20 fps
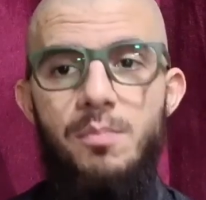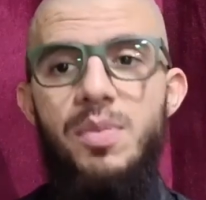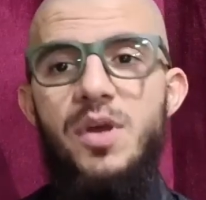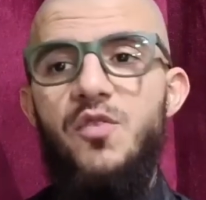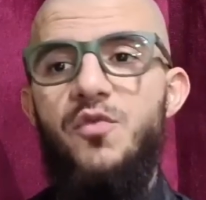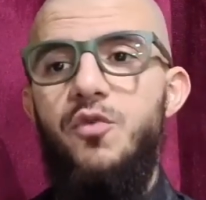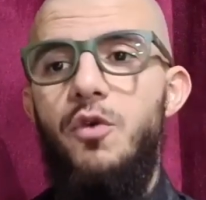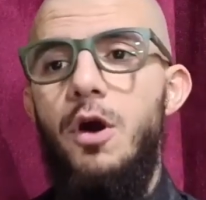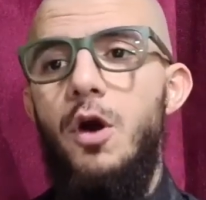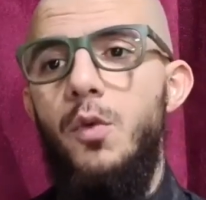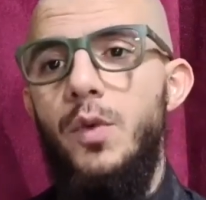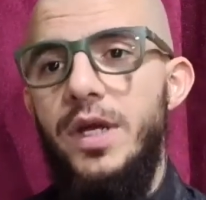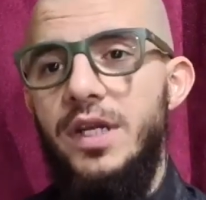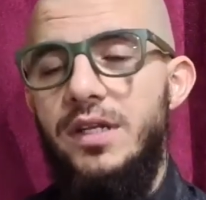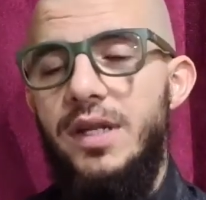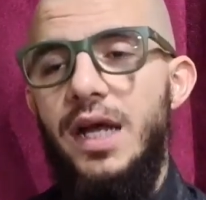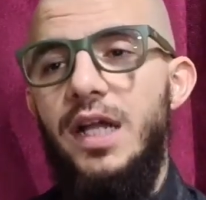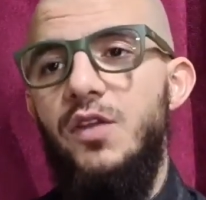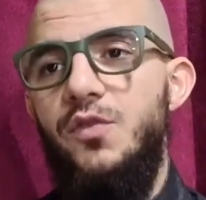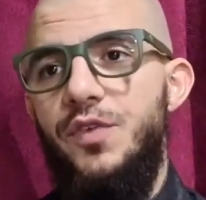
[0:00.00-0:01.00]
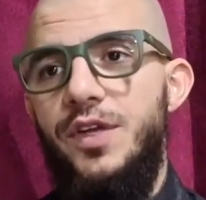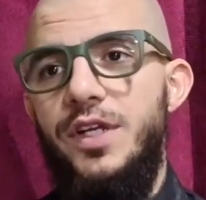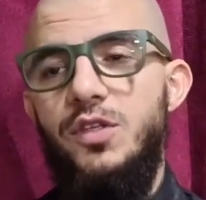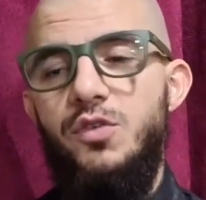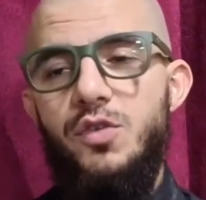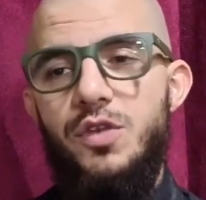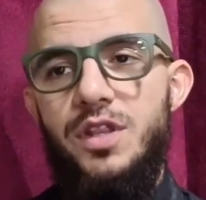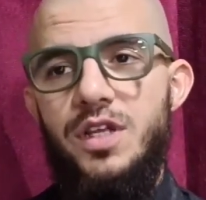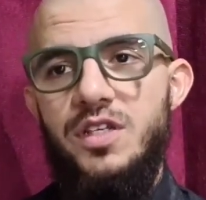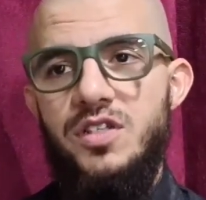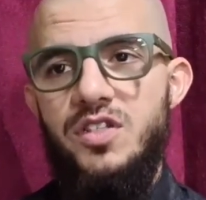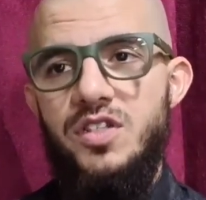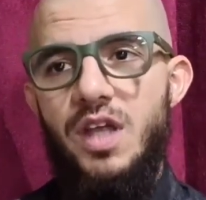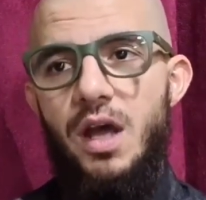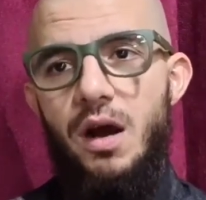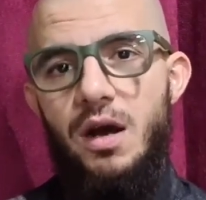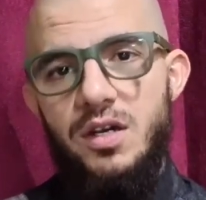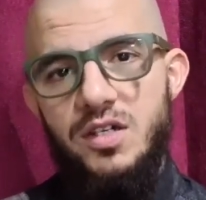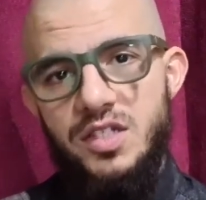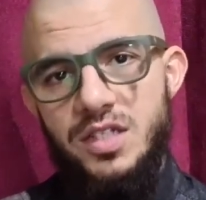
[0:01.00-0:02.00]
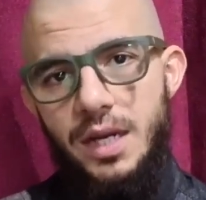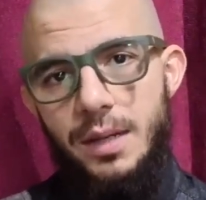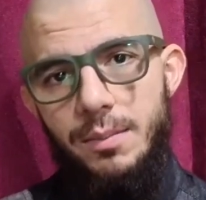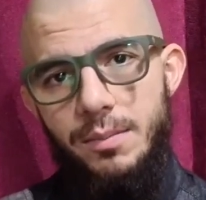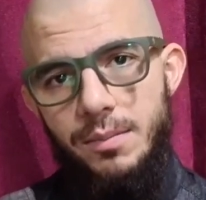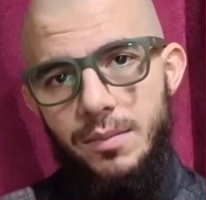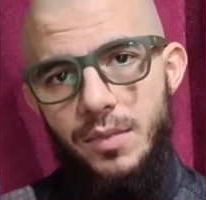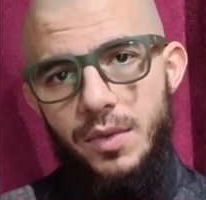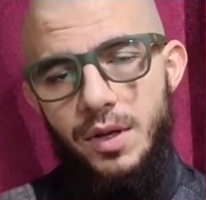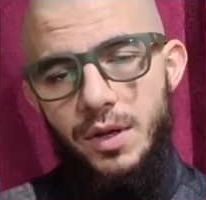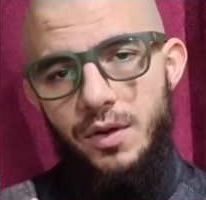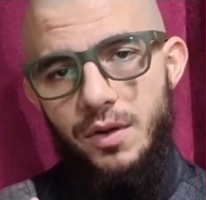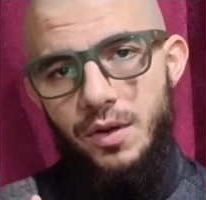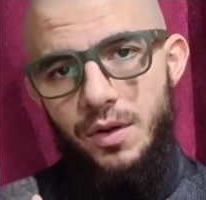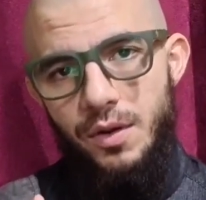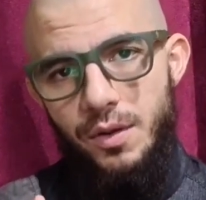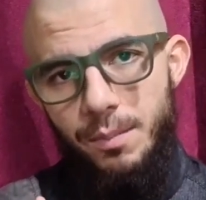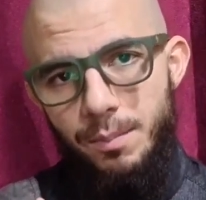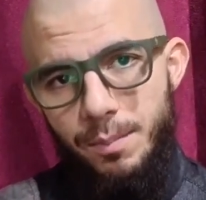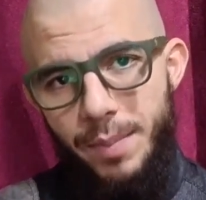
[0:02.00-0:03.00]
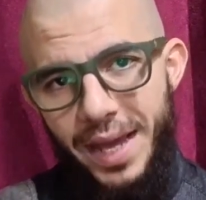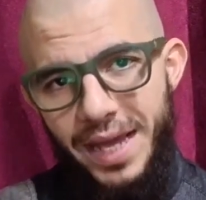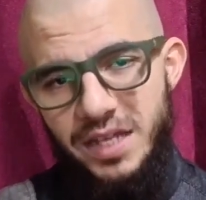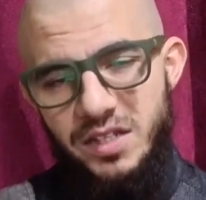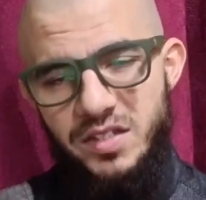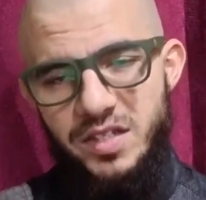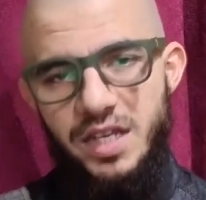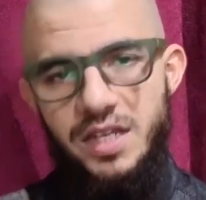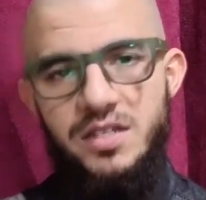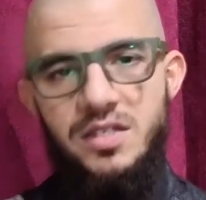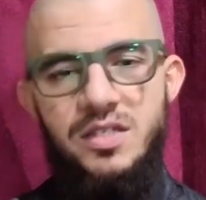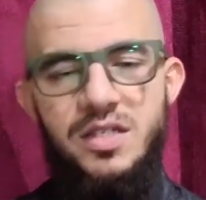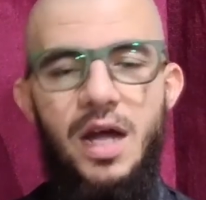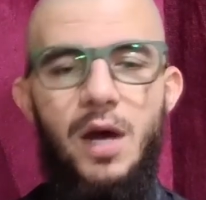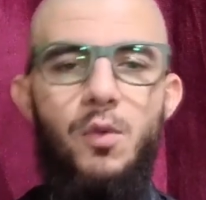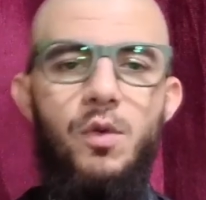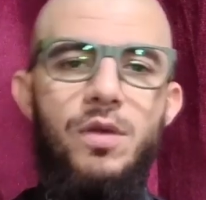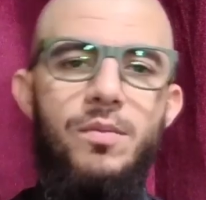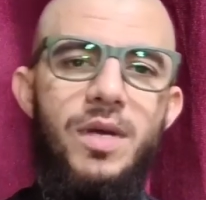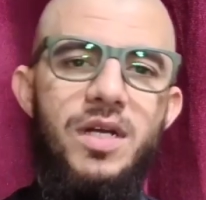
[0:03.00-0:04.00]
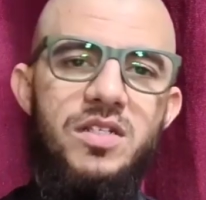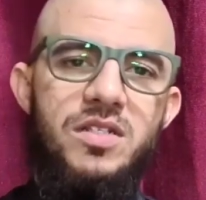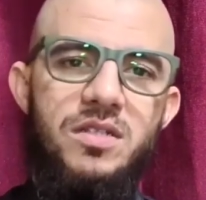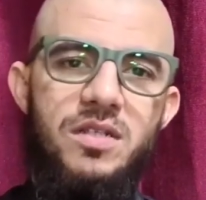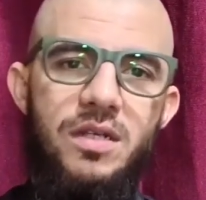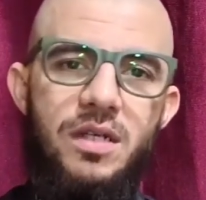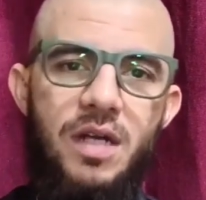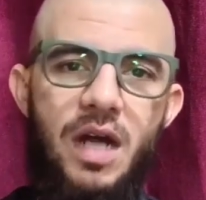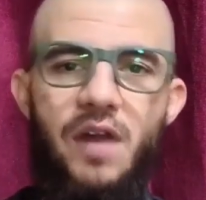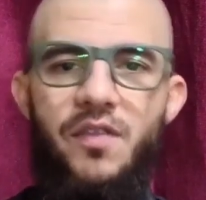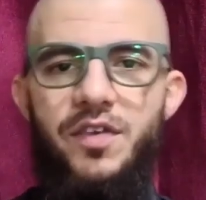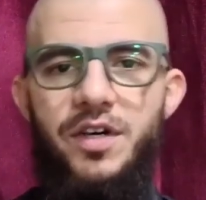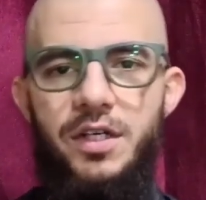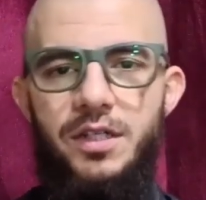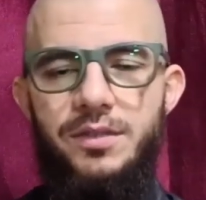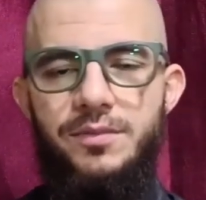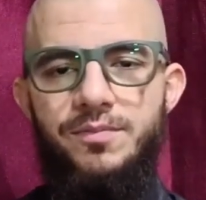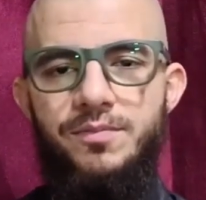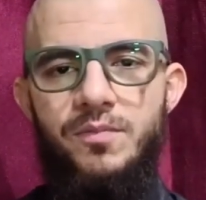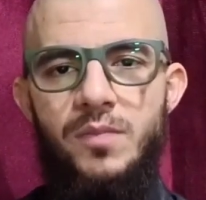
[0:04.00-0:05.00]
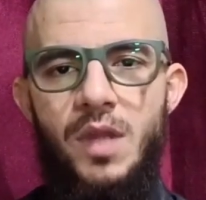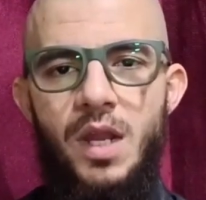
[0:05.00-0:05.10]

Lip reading: Before we delve into this, there are some basics that we must cover.